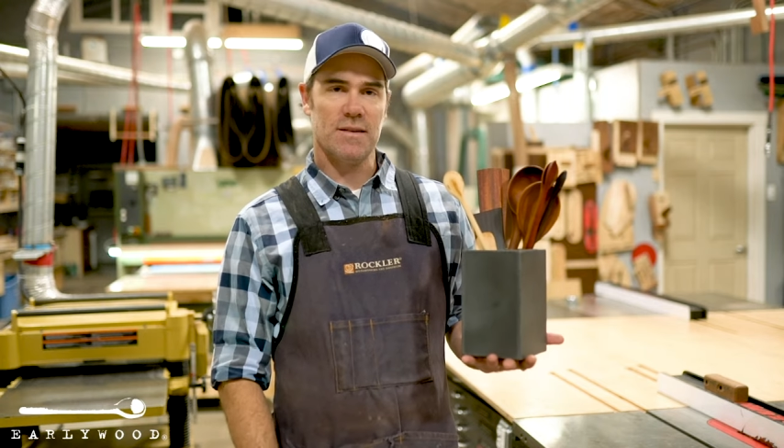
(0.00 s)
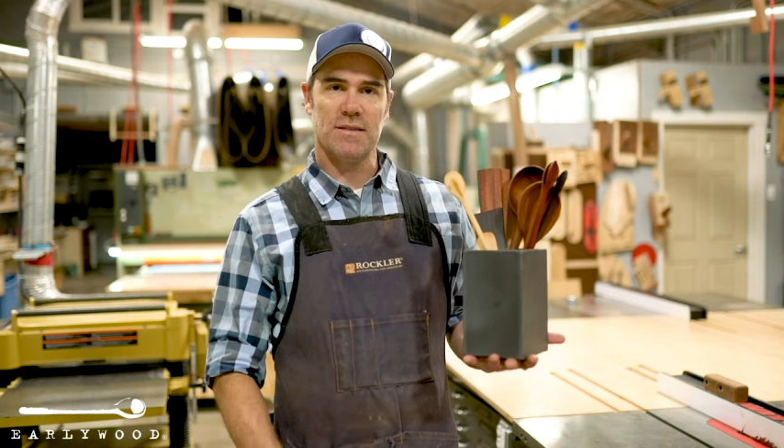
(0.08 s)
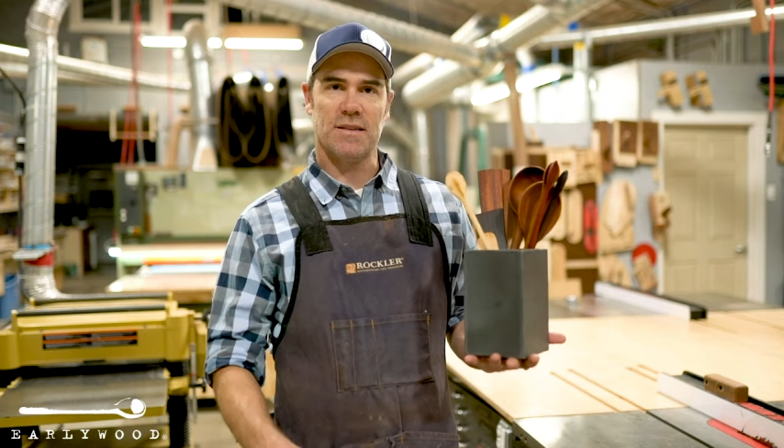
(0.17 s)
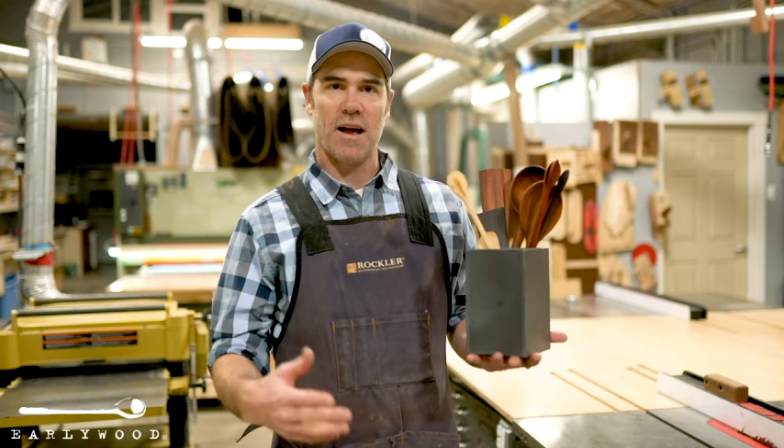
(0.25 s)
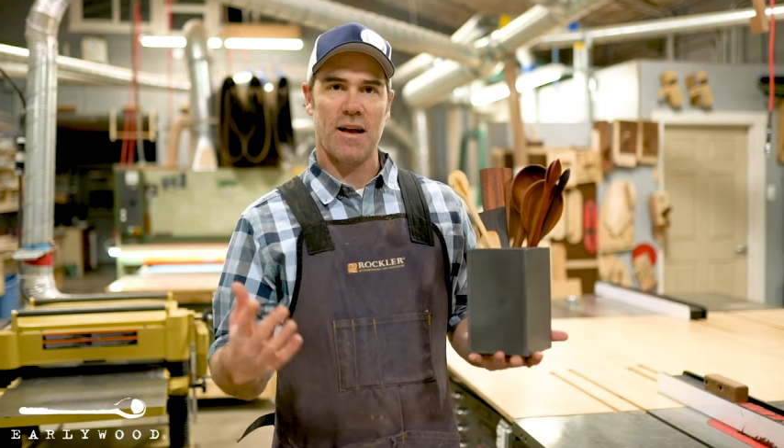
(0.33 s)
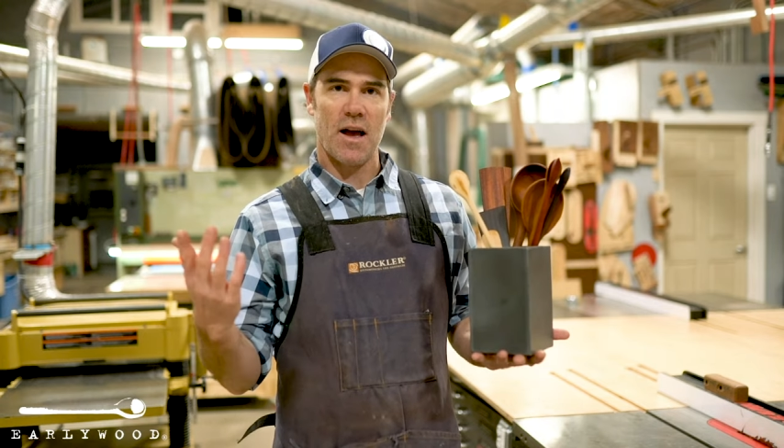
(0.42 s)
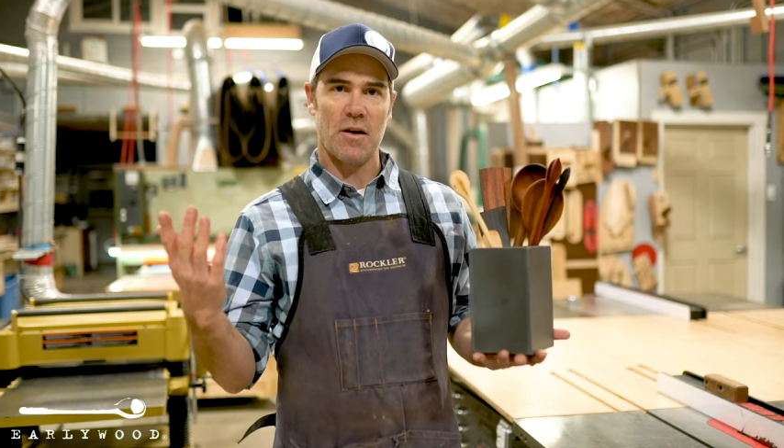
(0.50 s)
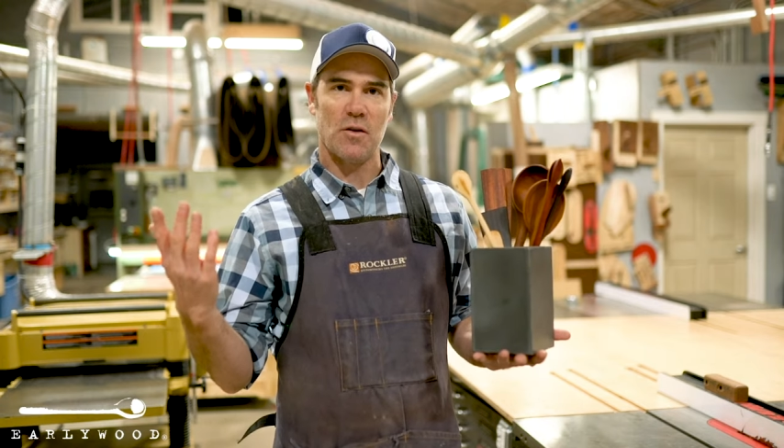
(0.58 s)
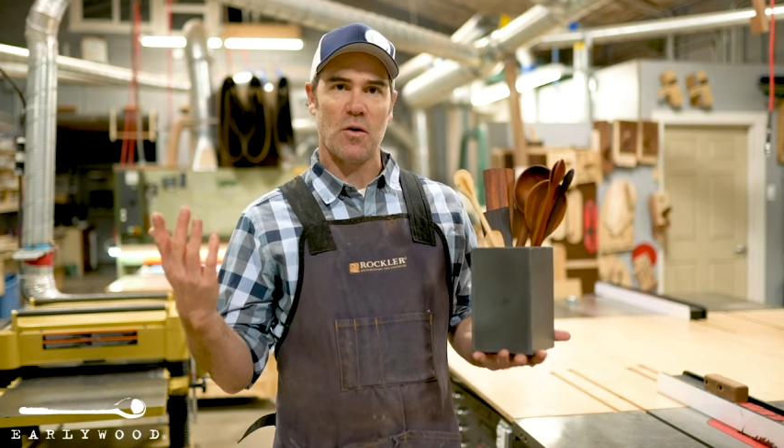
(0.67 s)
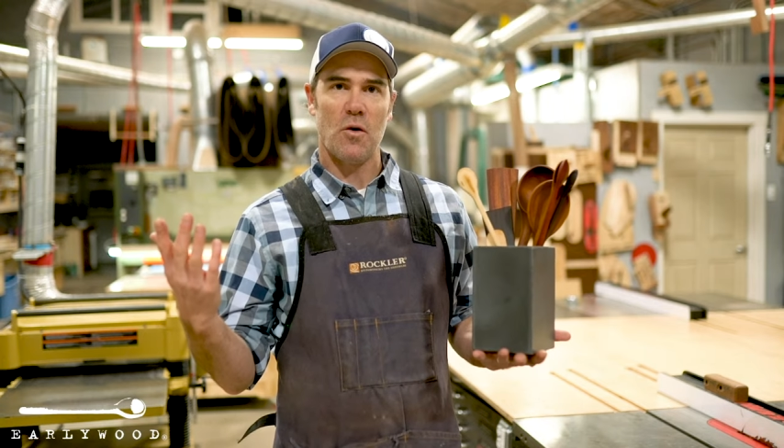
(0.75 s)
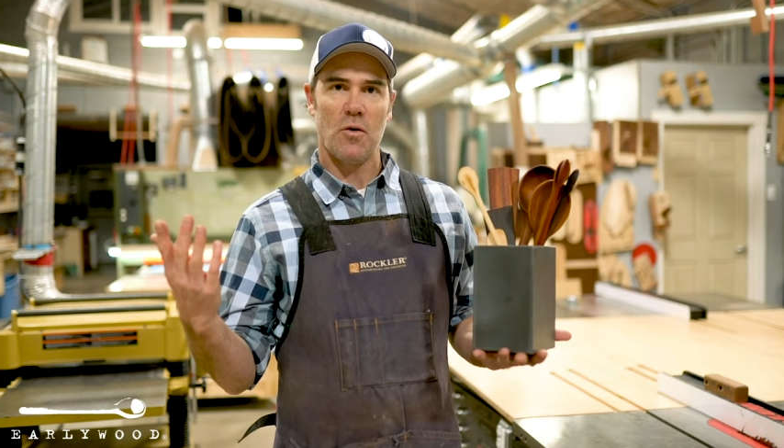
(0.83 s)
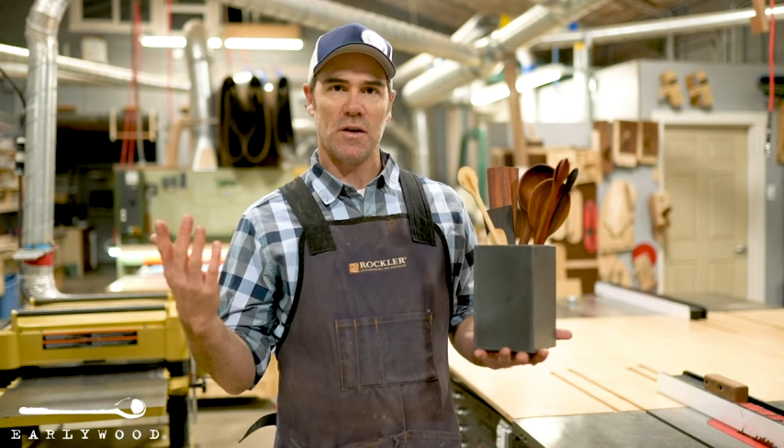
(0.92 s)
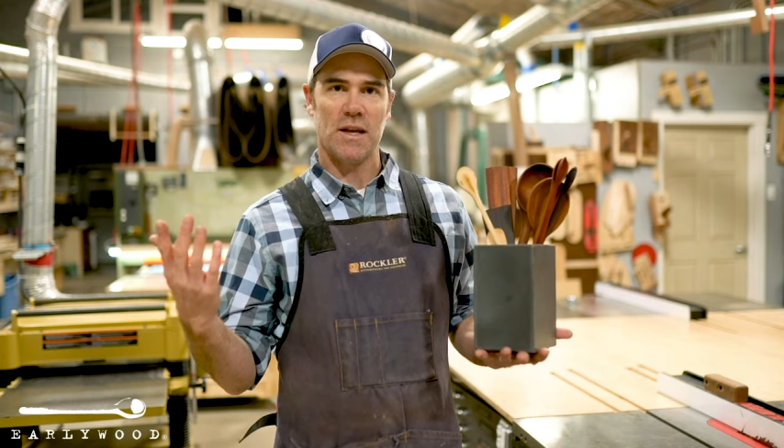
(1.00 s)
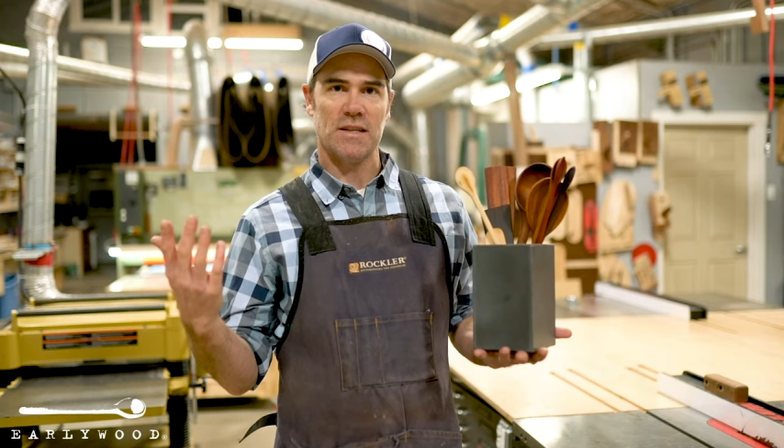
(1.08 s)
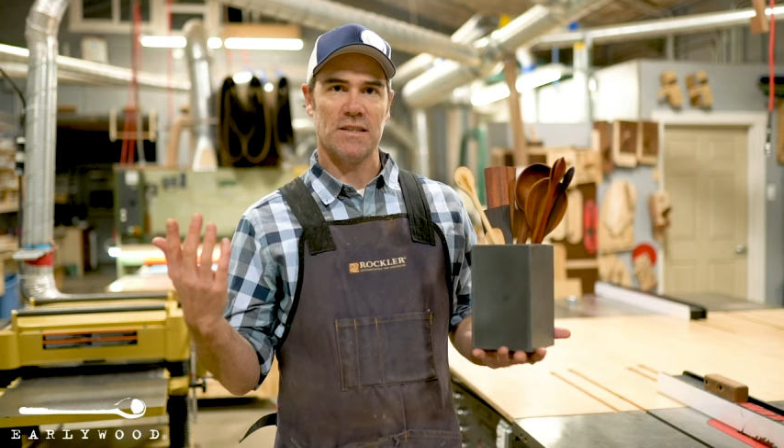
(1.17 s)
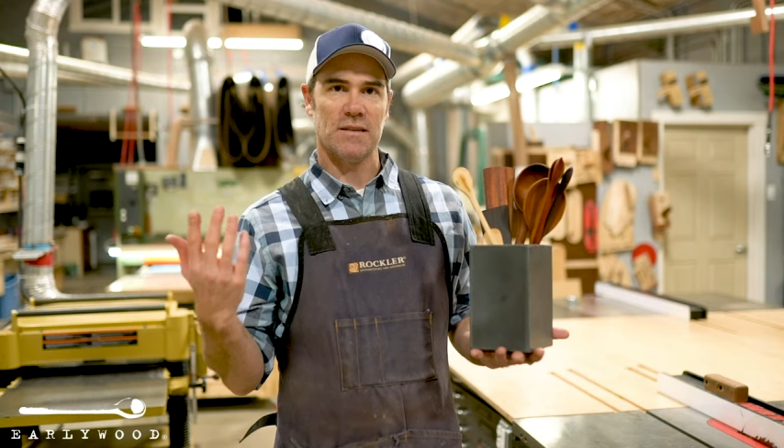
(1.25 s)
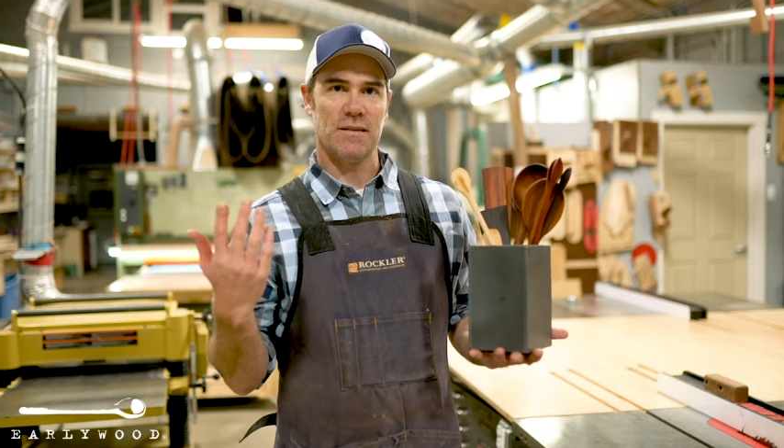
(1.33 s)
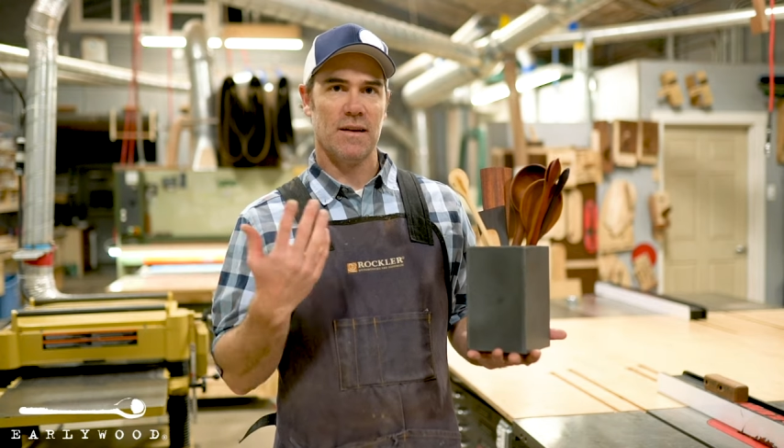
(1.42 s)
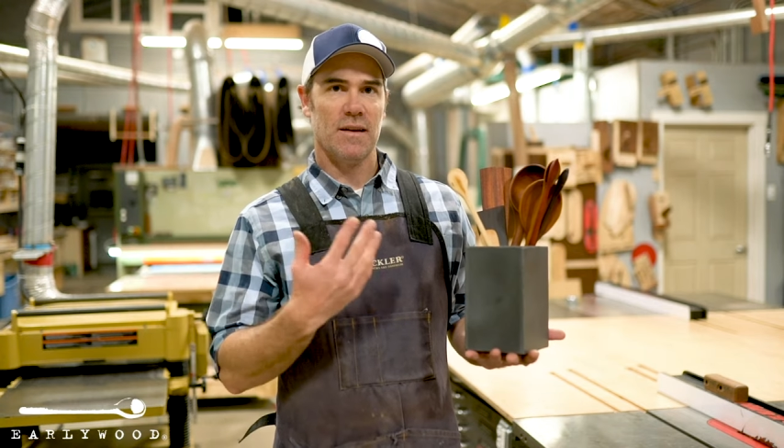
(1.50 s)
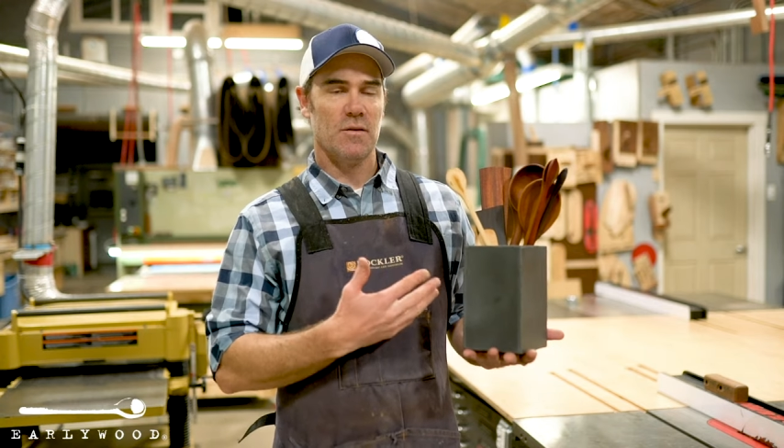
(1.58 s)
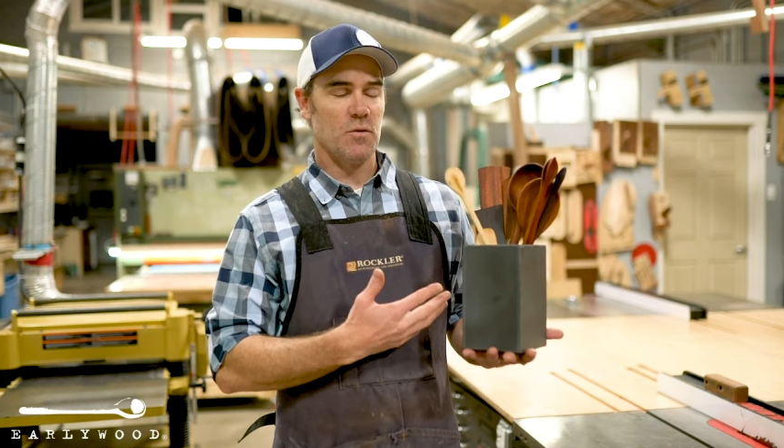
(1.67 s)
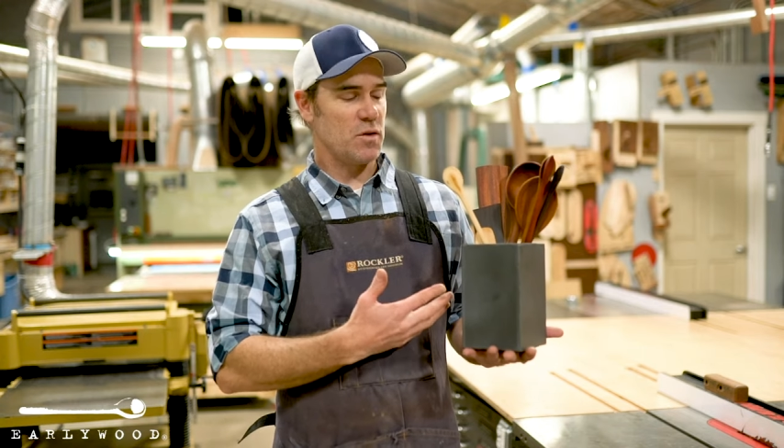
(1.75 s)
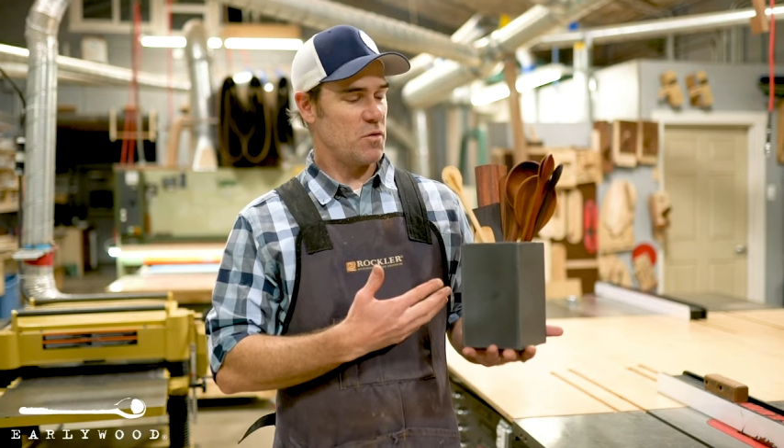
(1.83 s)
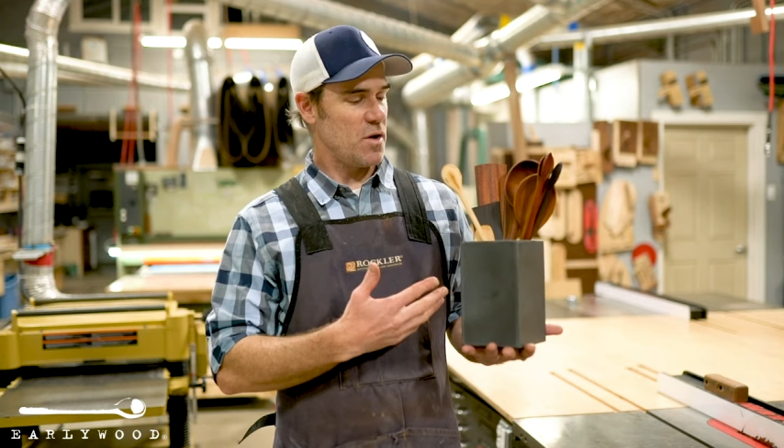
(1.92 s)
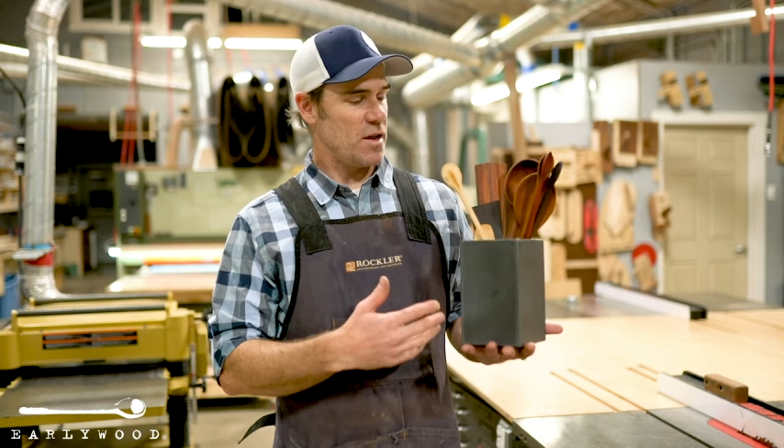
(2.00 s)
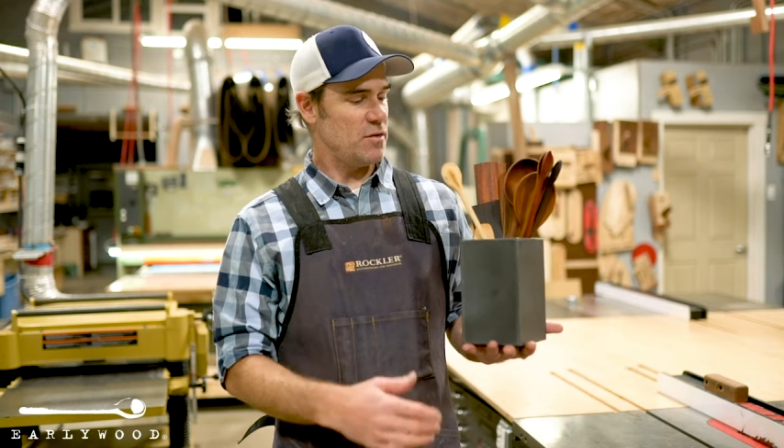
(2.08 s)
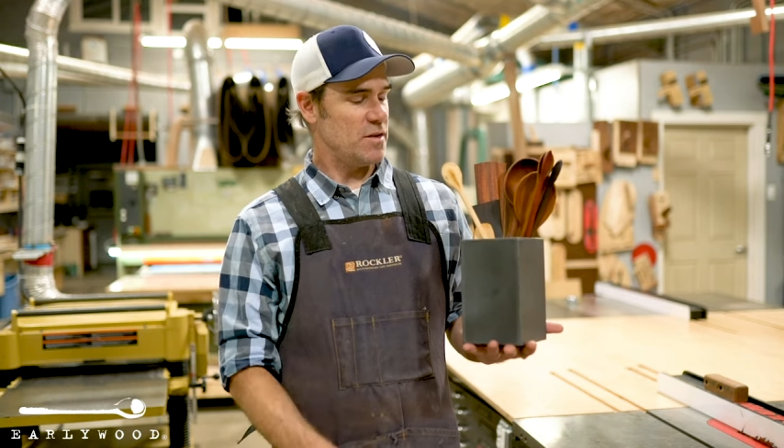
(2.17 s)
stock out your whole kitchen with great